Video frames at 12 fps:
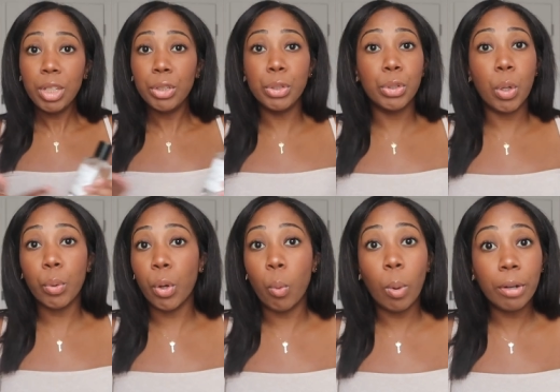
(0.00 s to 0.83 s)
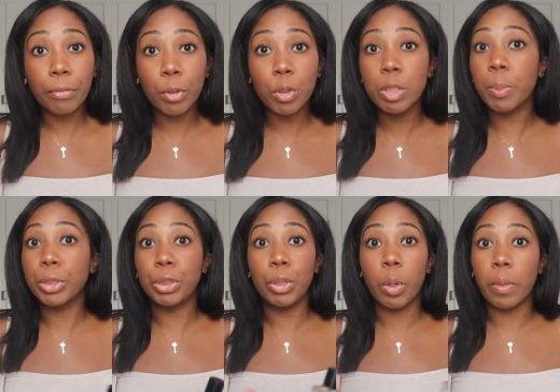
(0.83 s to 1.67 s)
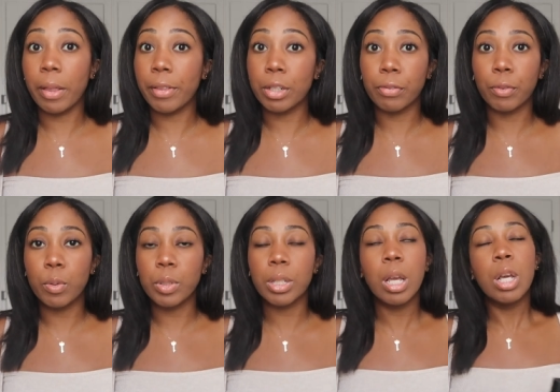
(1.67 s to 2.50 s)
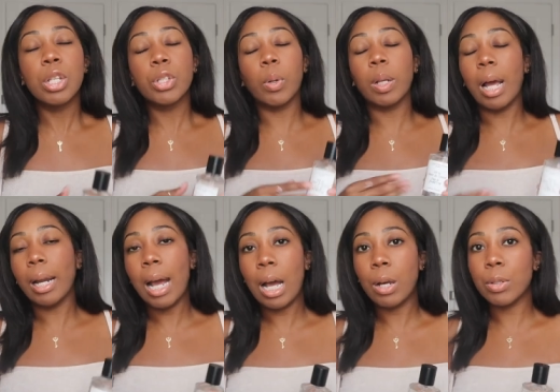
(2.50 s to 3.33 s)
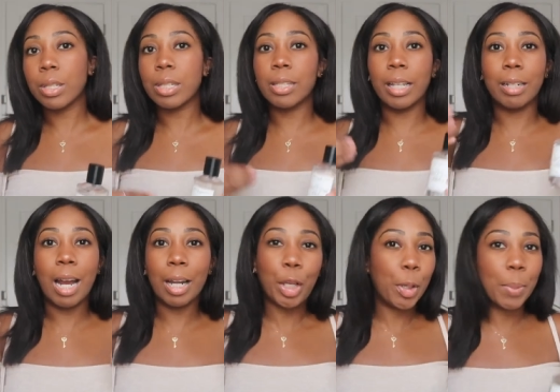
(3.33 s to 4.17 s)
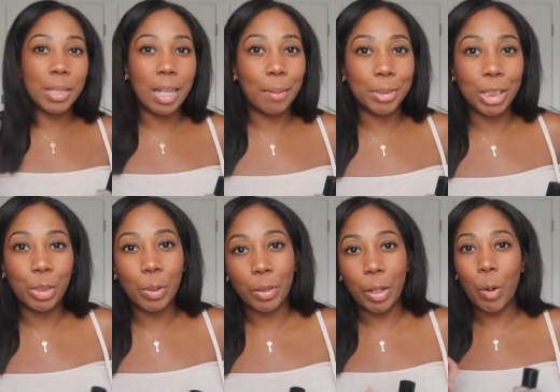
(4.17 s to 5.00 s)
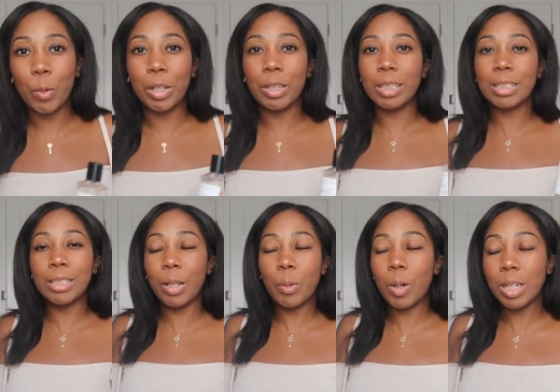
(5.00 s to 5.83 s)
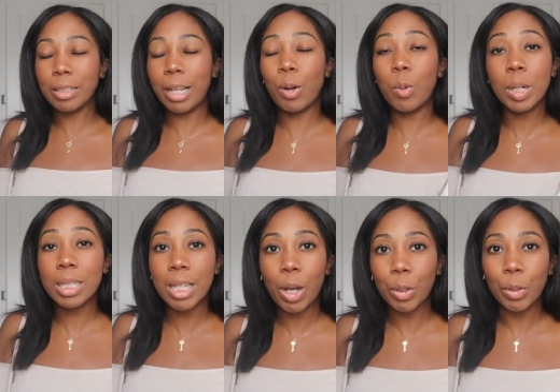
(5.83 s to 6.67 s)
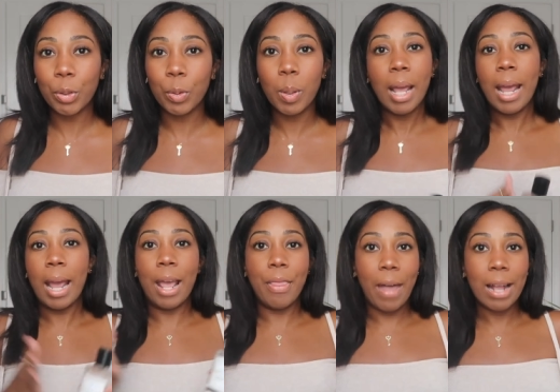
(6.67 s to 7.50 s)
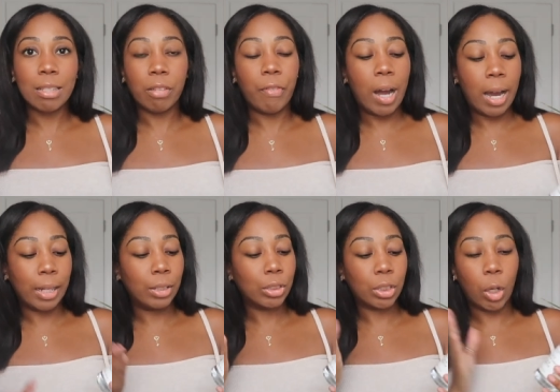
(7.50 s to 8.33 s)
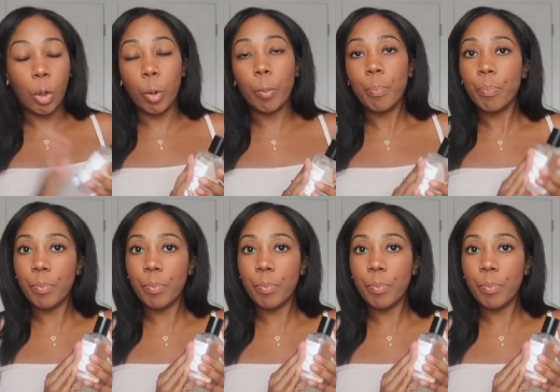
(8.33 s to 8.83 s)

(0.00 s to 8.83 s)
You don't know what fruits, but you know that there's fruits. So a lot of houses, they kind of keep it top secret. They don't want to tell you, and that's fine. So